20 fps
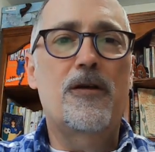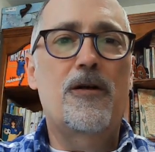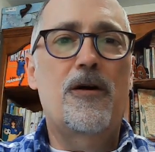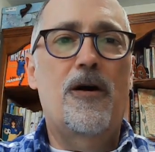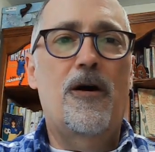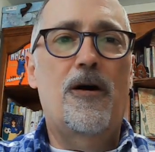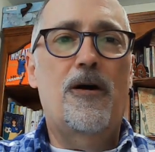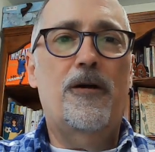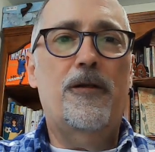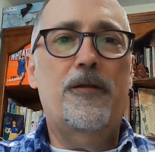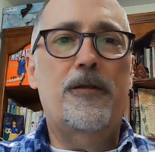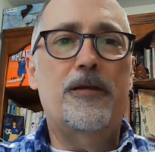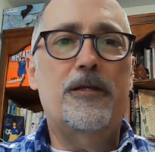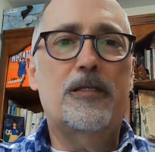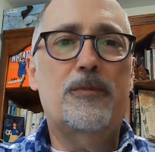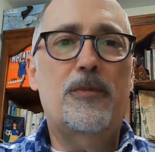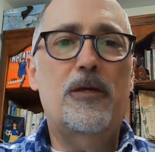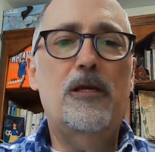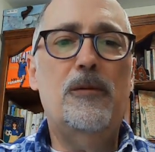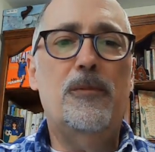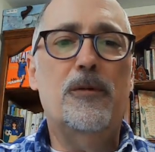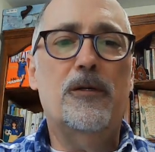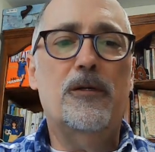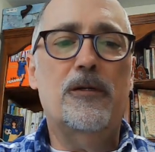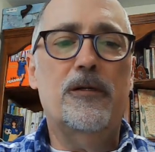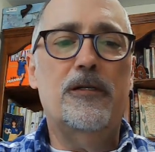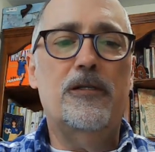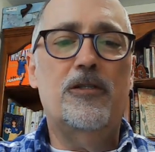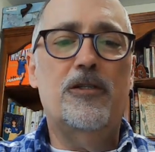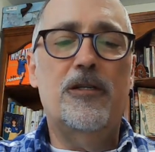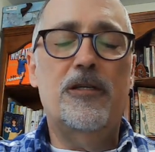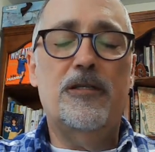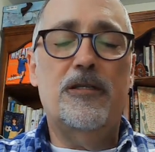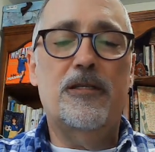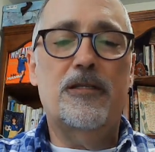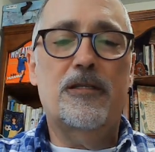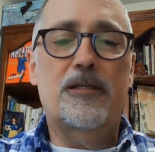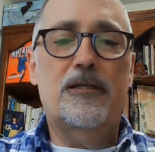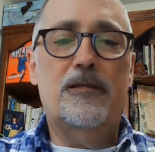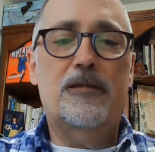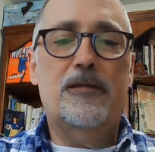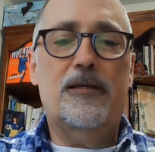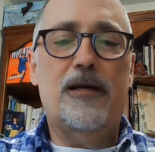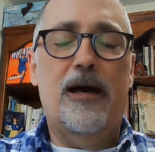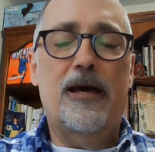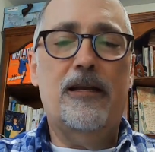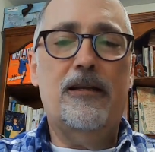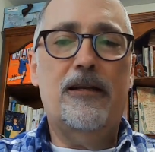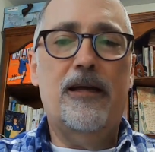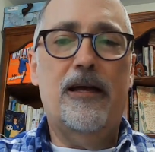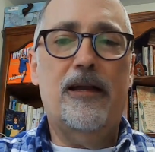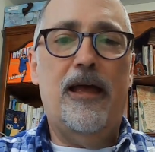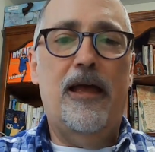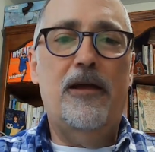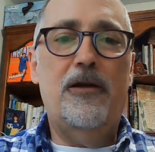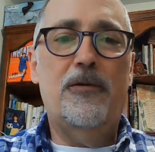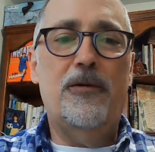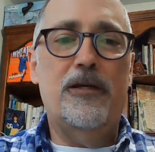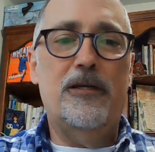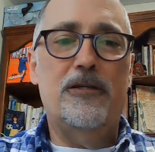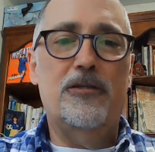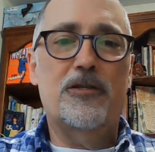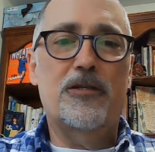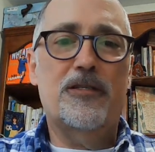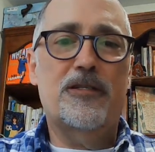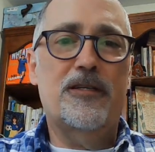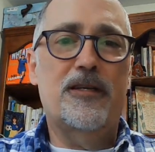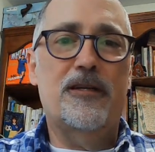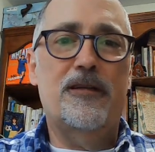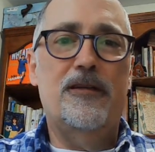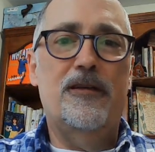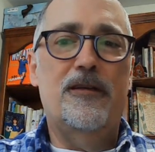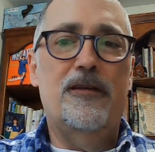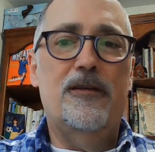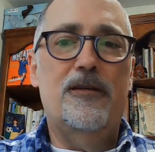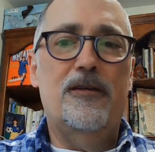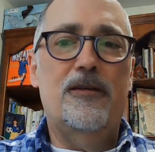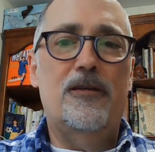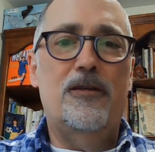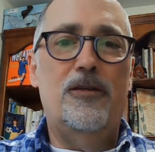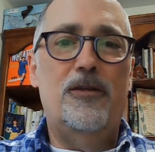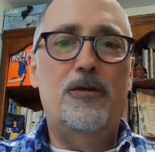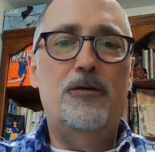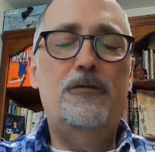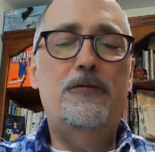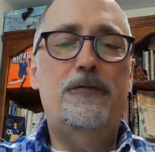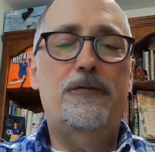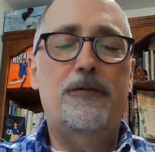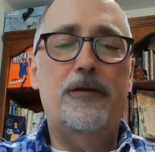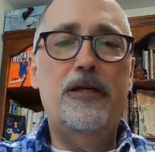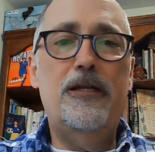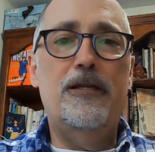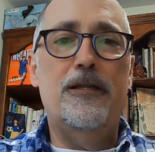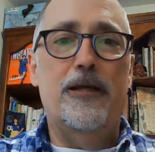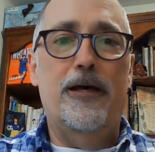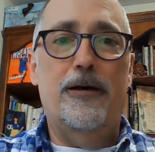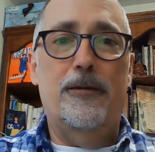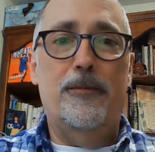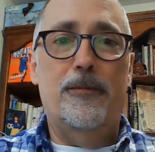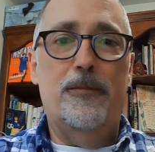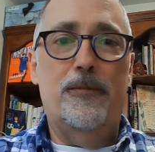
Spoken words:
all these people." And Jesus kind of got angry and just said, "You feed them.